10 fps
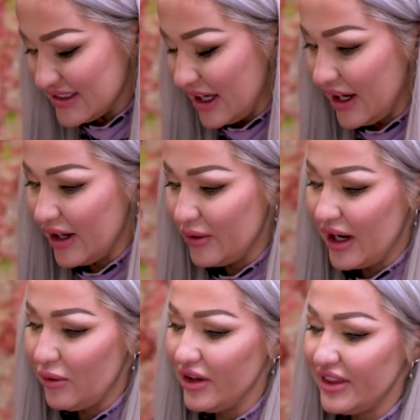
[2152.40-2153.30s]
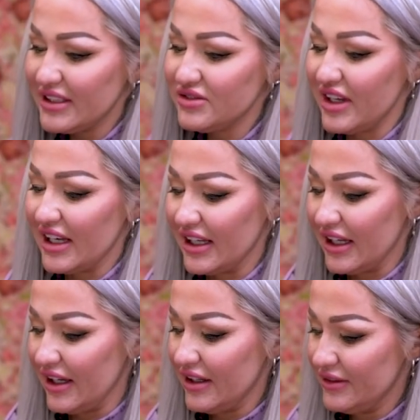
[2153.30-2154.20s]
So, I want this
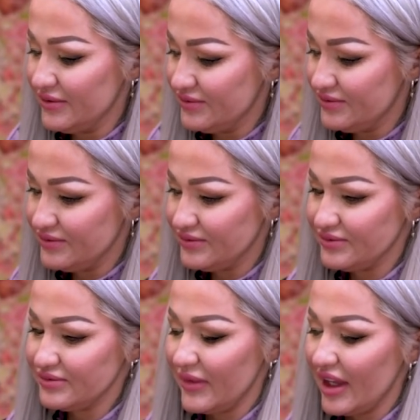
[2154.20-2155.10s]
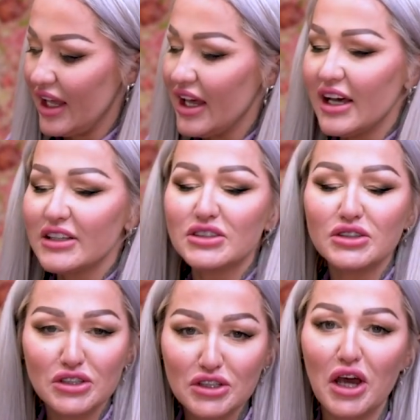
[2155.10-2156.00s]
finger. So,
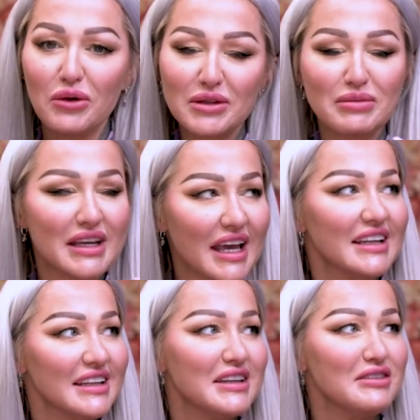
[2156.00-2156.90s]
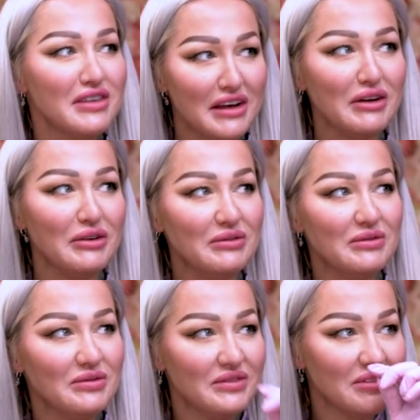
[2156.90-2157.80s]
you know at the beginning of the film,
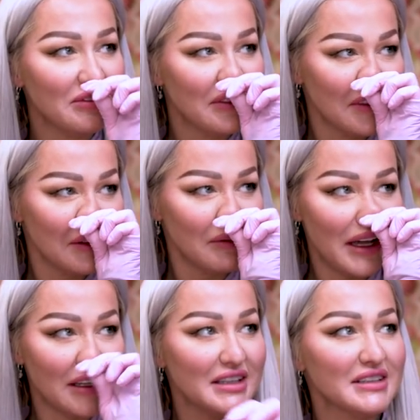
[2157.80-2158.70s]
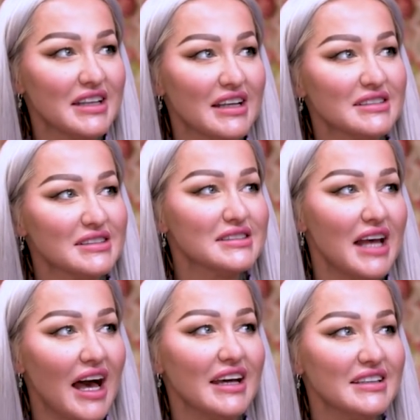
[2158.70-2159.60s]
where it says,
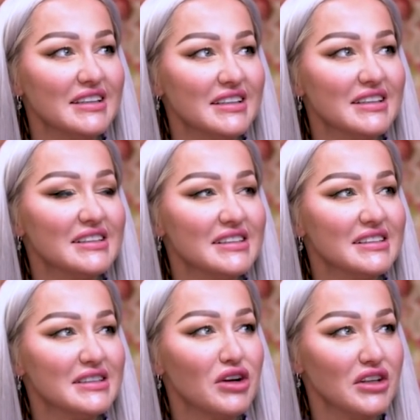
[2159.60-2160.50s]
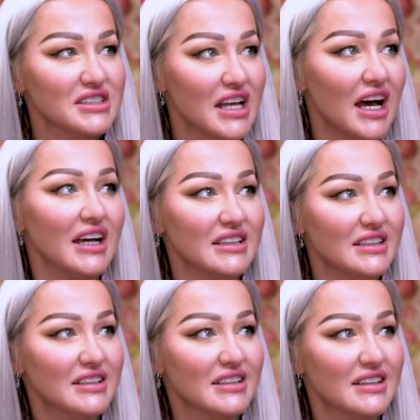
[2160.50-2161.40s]
sign. You've got to sign.